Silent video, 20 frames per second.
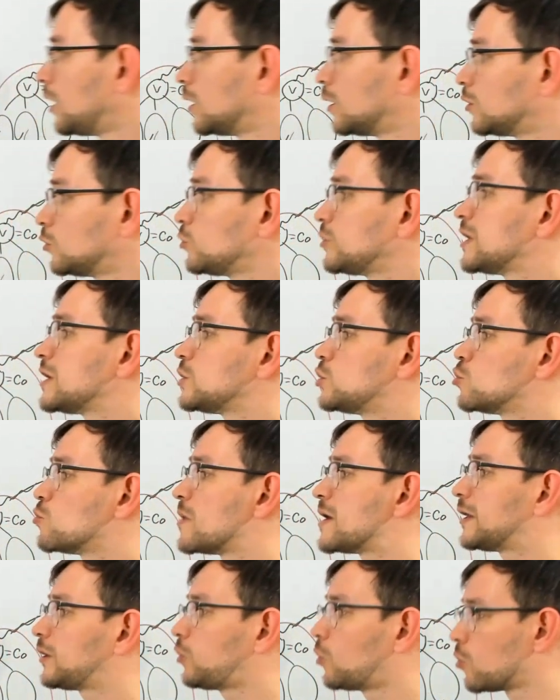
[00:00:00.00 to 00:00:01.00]
No, you
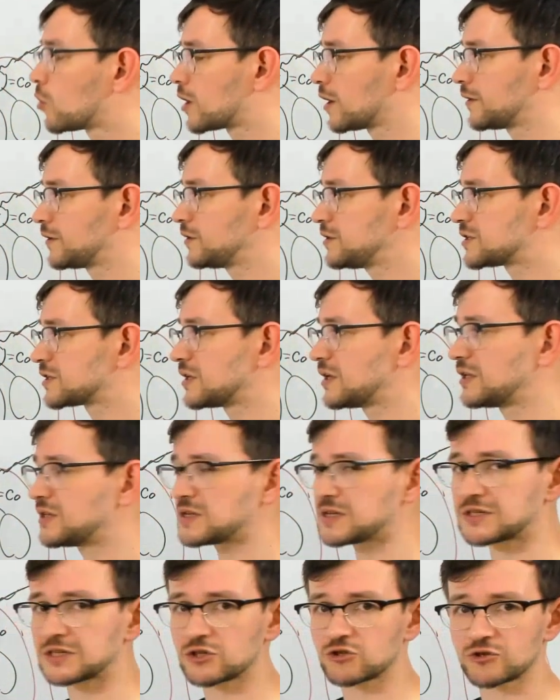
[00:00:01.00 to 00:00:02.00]
may look at this
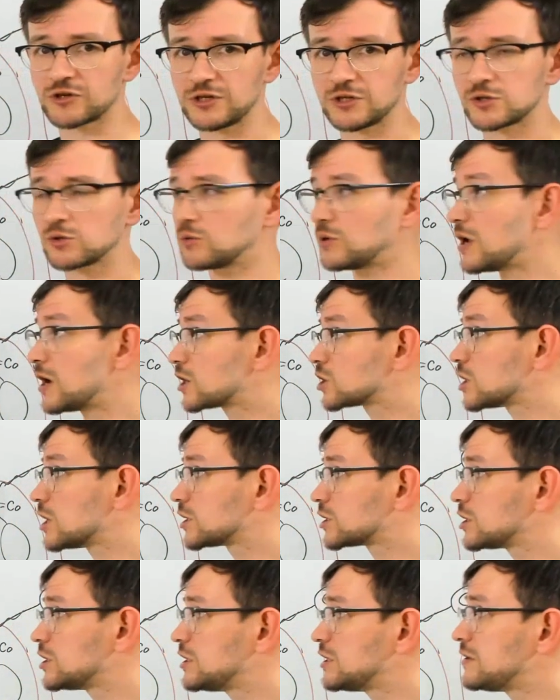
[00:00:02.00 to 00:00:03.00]
as a tree. So
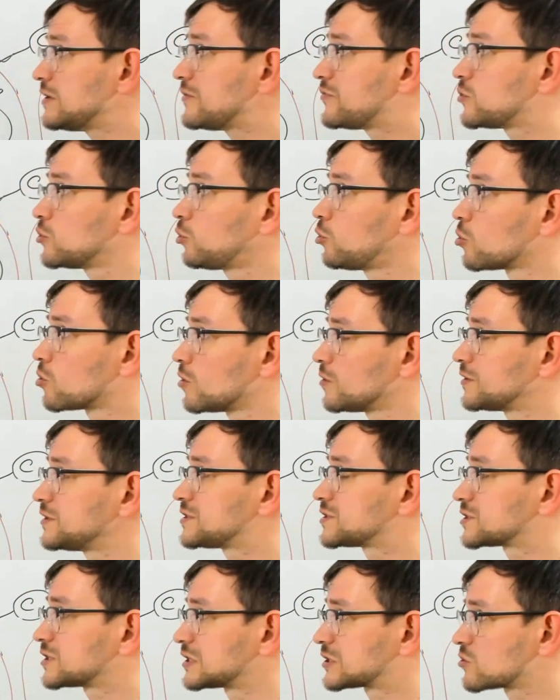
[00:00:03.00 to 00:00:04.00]
if you look on
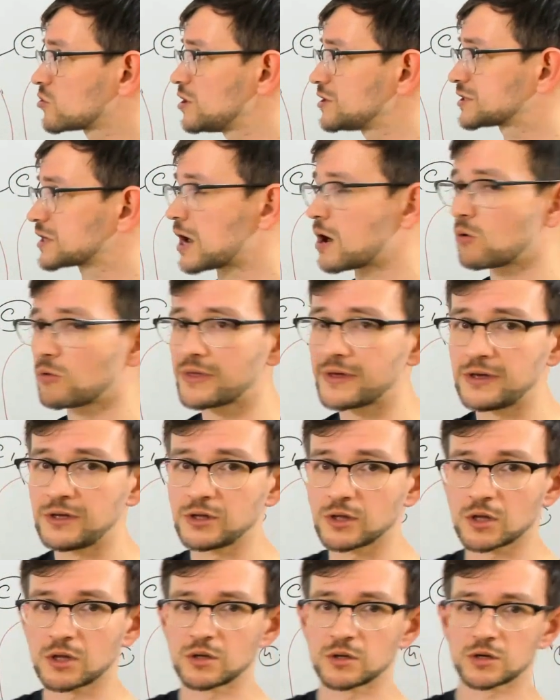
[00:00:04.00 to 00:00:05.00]
these centroids, how they
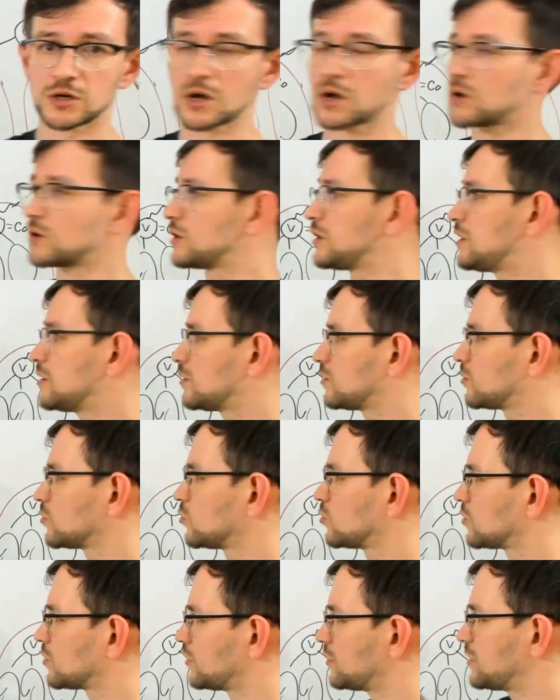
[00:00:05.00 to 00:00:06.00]

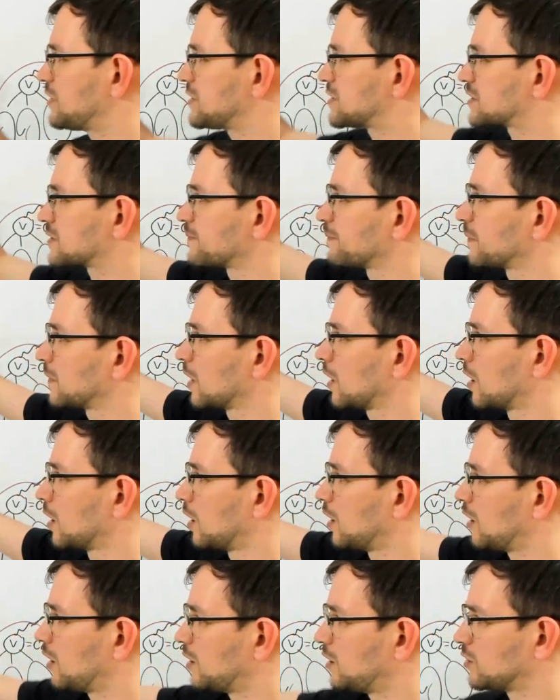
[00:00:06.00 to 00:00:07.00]
this
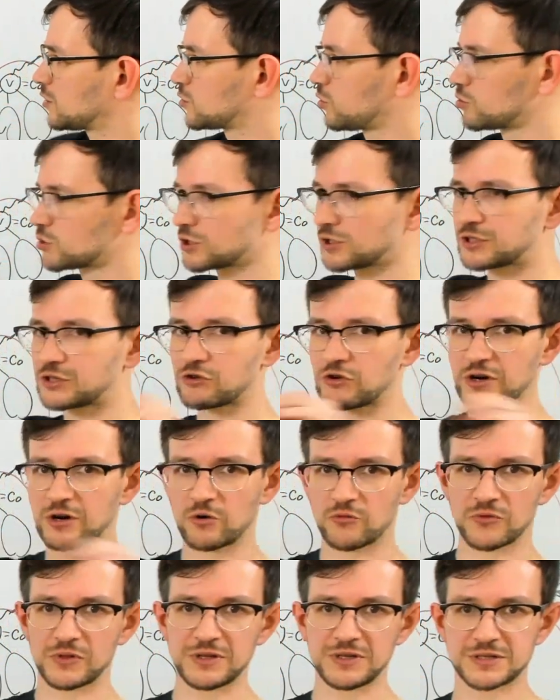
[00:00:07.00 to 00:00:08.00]
inclusion tree
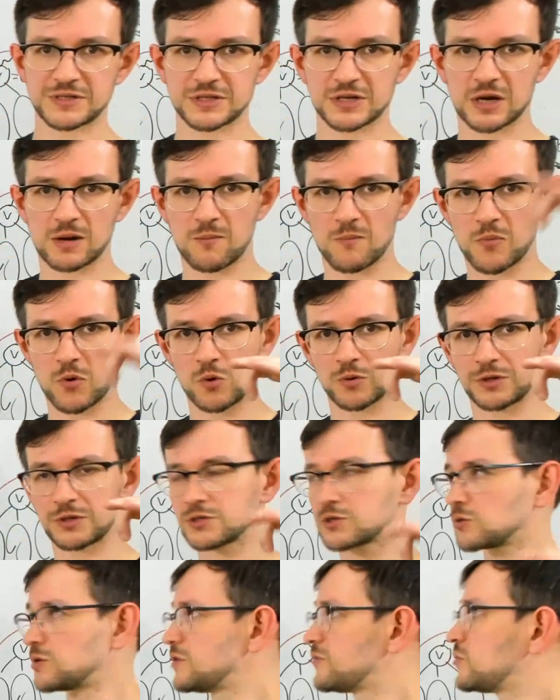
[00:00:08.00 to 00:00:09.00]
of this
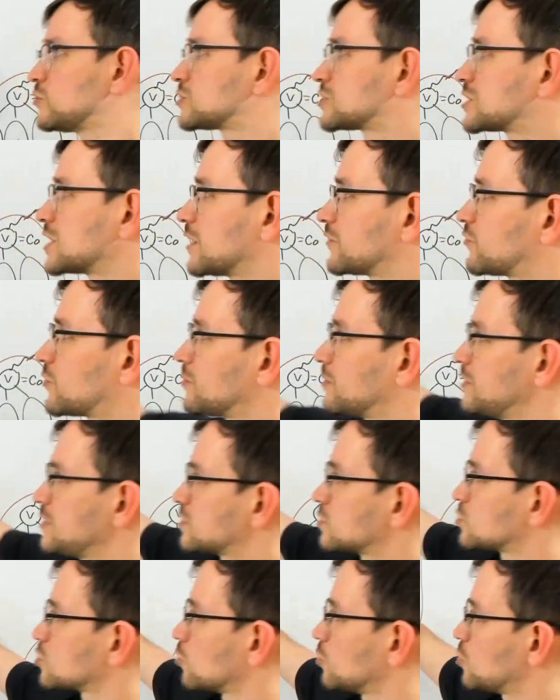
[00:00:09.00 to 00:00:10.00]
component. So if you start from
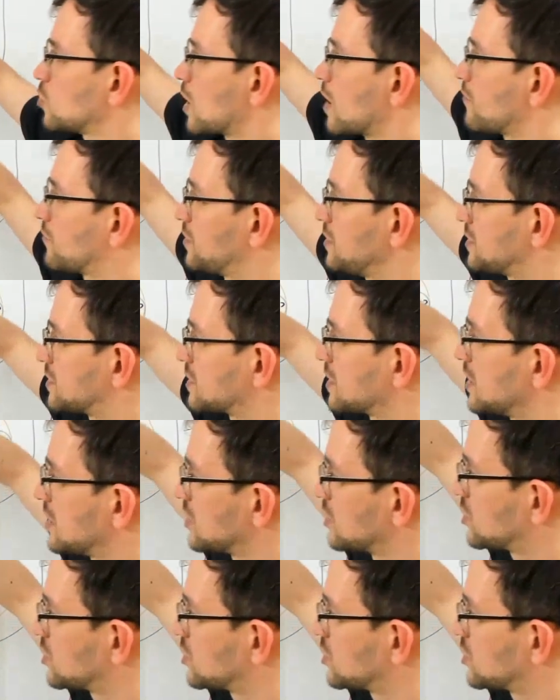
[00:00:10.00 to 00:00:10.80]
this, so you have this